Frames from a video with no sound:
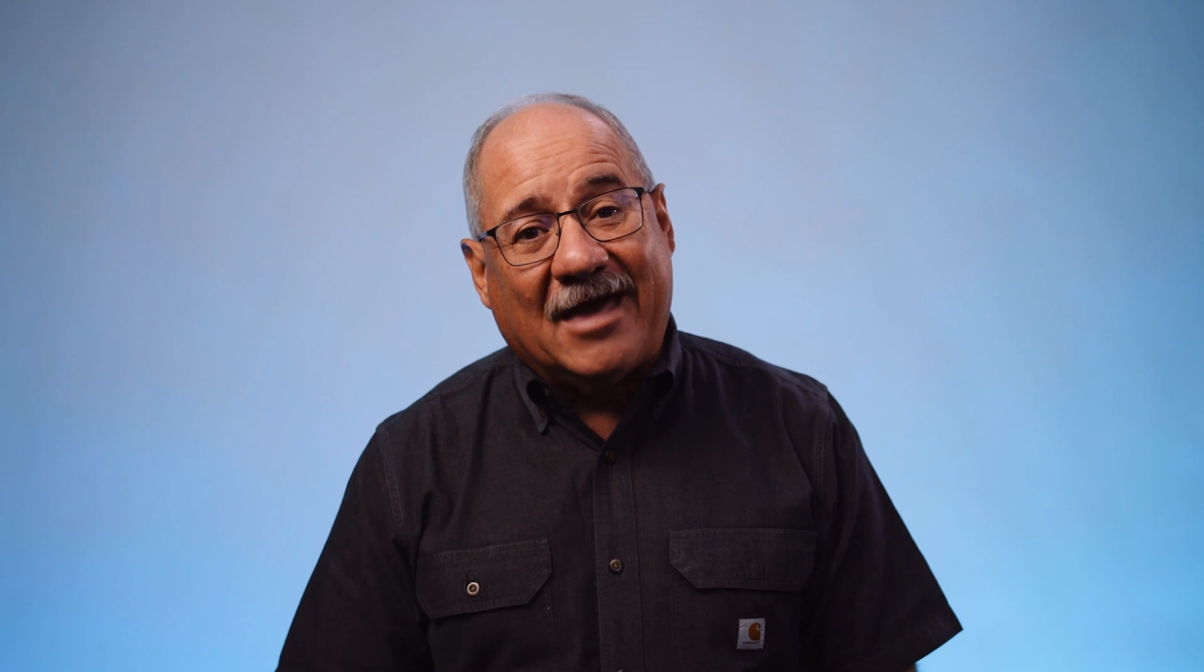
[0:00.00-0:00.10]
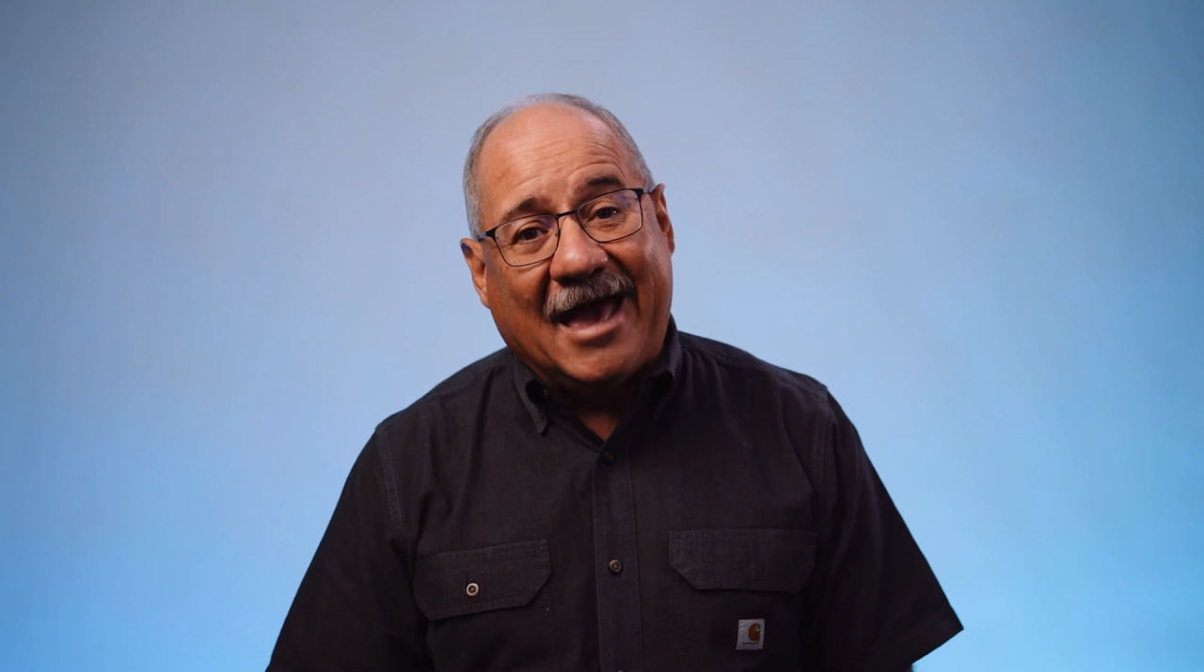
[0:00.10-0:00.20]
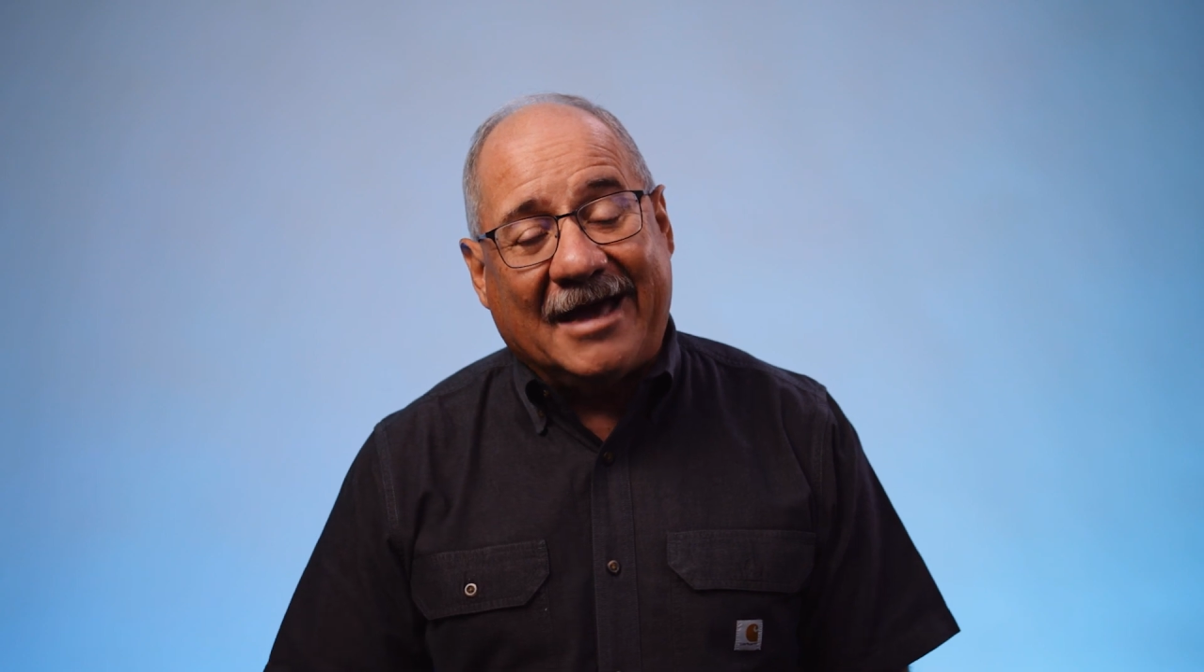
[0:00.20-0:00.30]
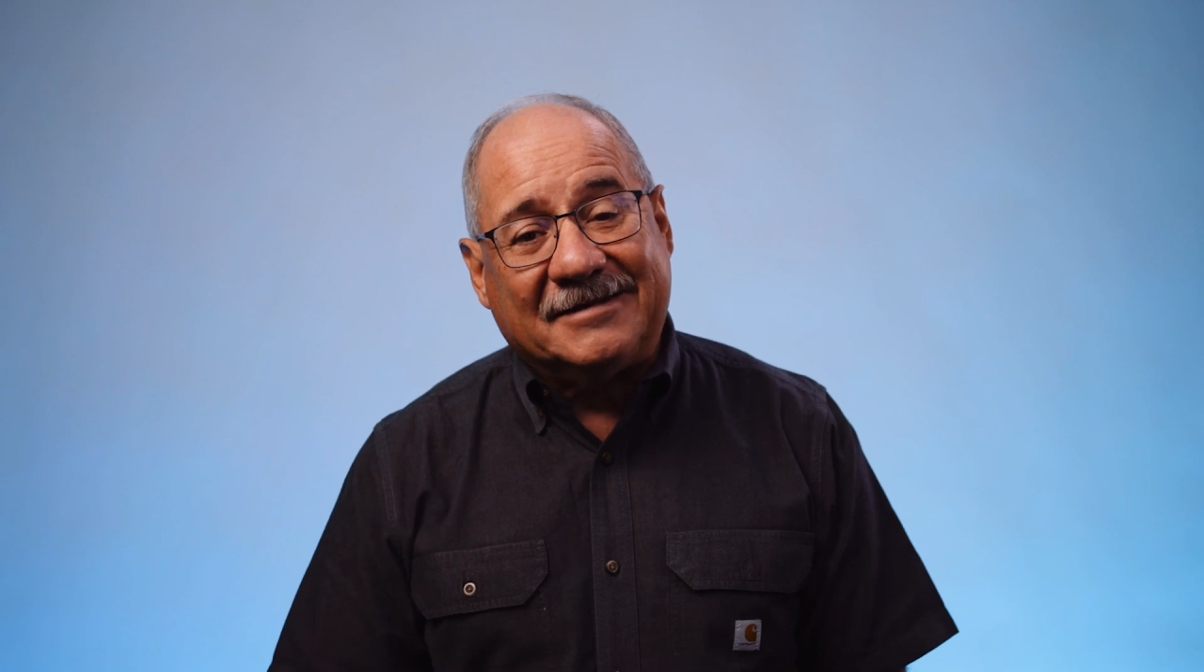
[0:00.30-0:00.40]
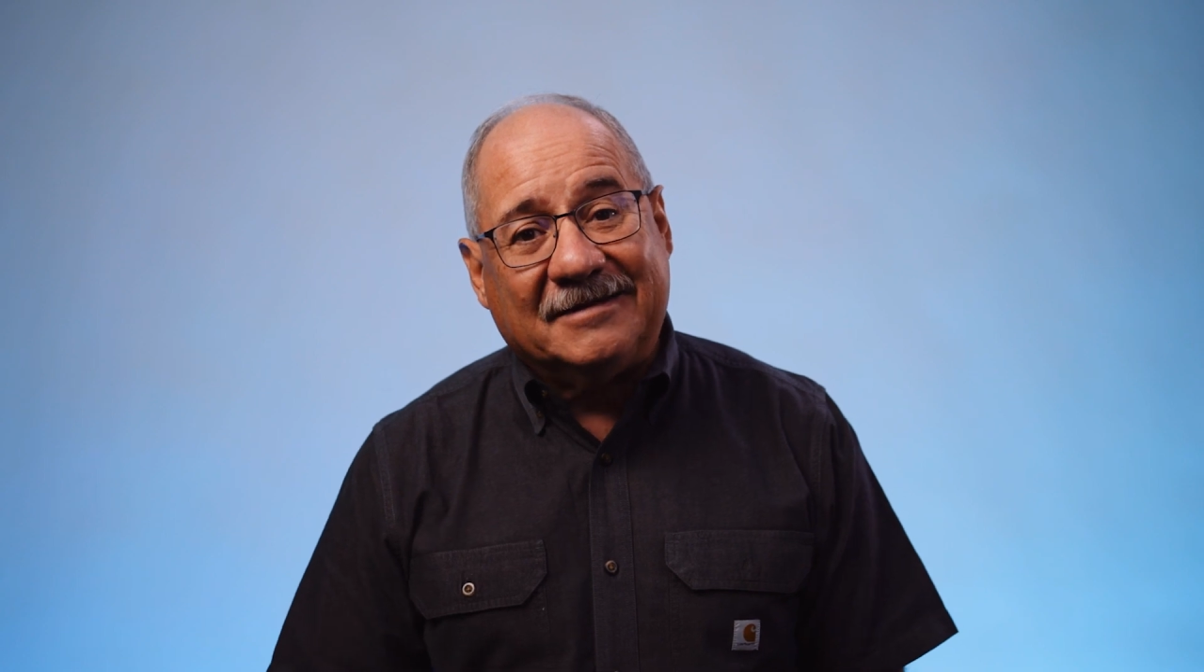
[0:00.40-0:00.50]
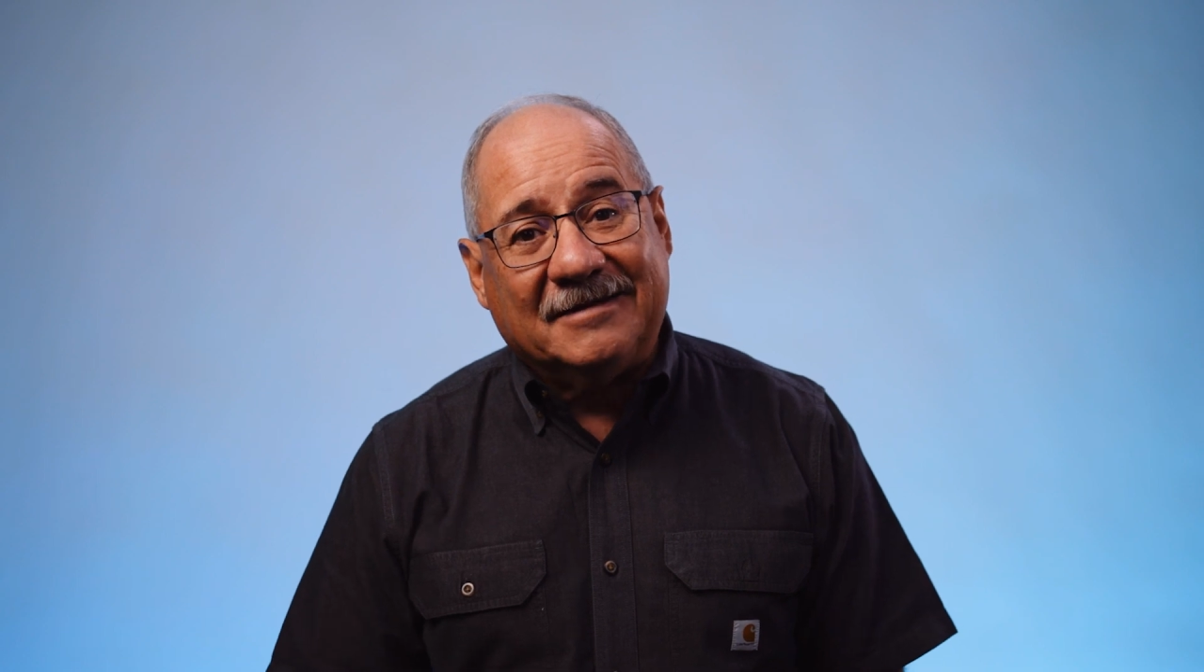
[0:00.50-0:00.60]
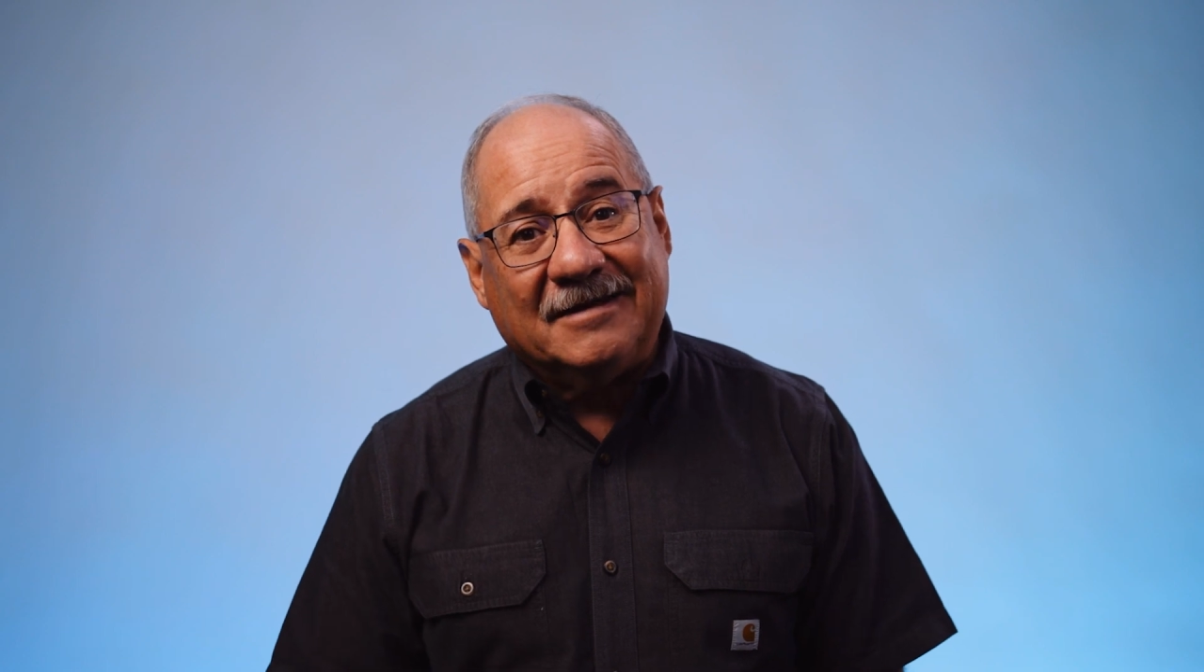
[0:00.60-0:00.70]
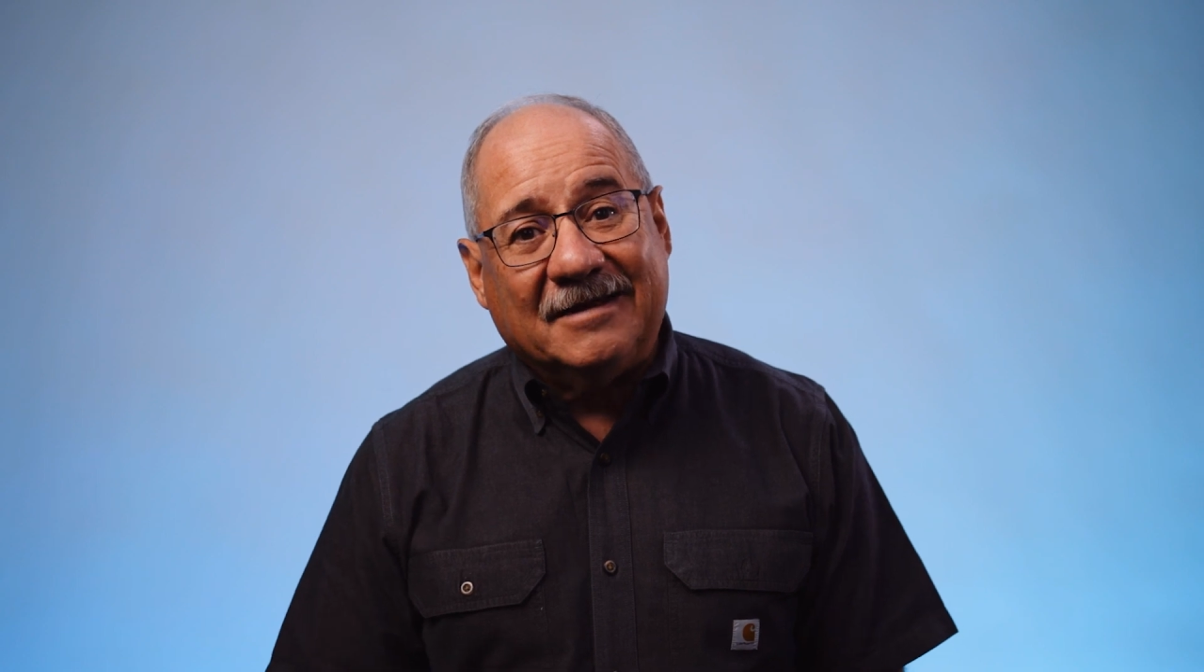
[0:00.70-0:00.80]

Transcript: that,